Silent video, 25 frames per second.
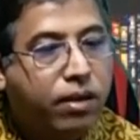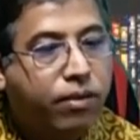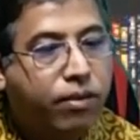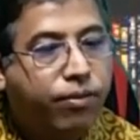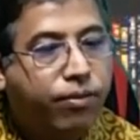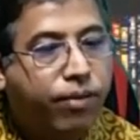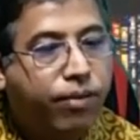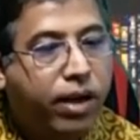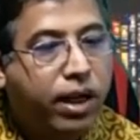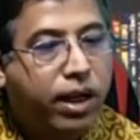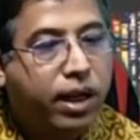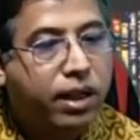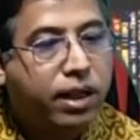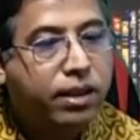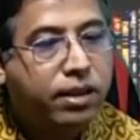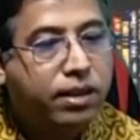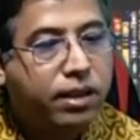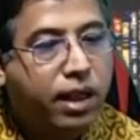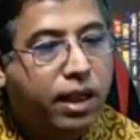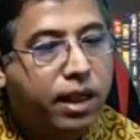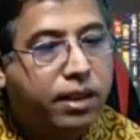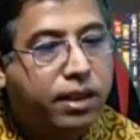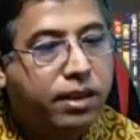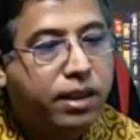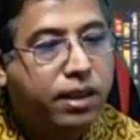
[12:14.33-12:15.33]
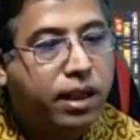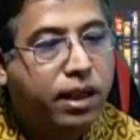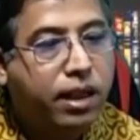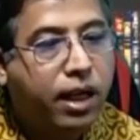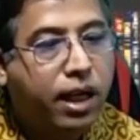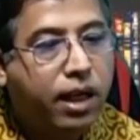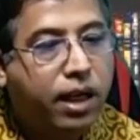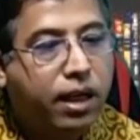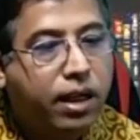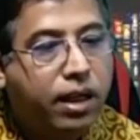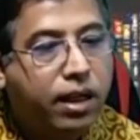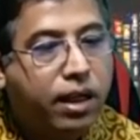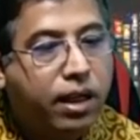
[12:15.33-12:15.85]
parents and
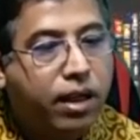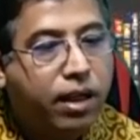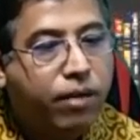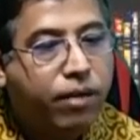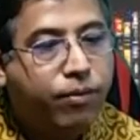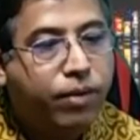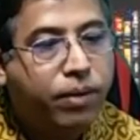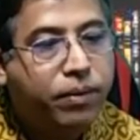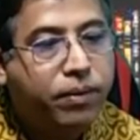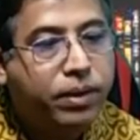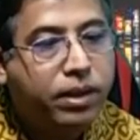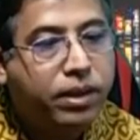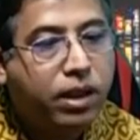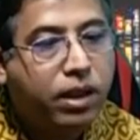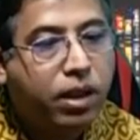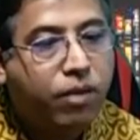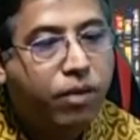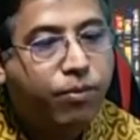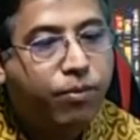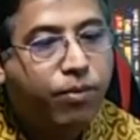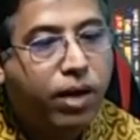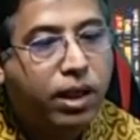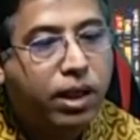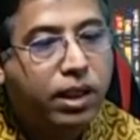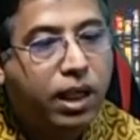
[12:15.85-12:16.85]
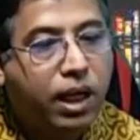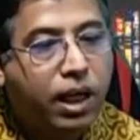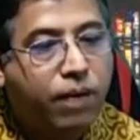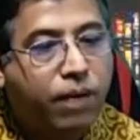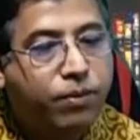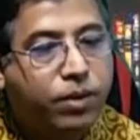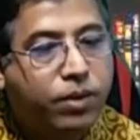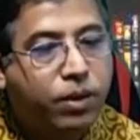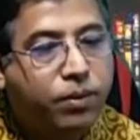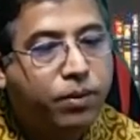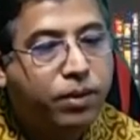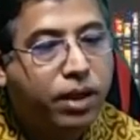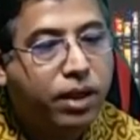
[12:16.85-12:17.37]
children, prevention of further
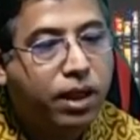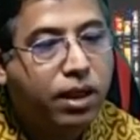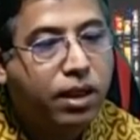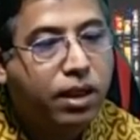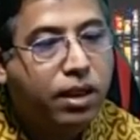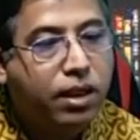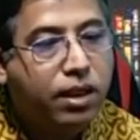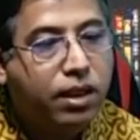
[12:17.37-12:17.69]
absorption